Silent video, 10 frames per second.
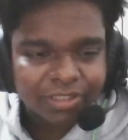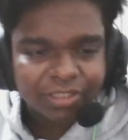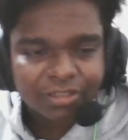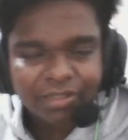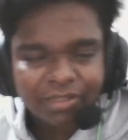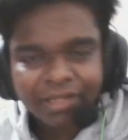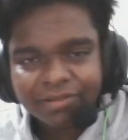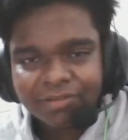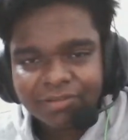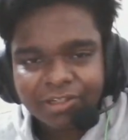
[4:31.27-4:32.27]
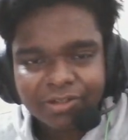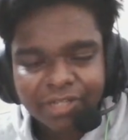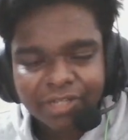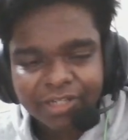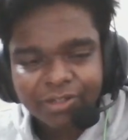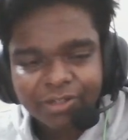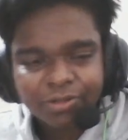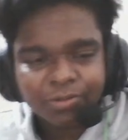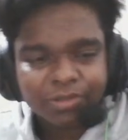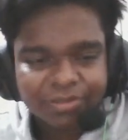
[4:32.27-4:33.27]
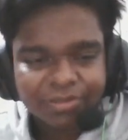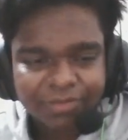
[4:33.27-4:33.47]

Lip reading: the n's value into n into 2 or something,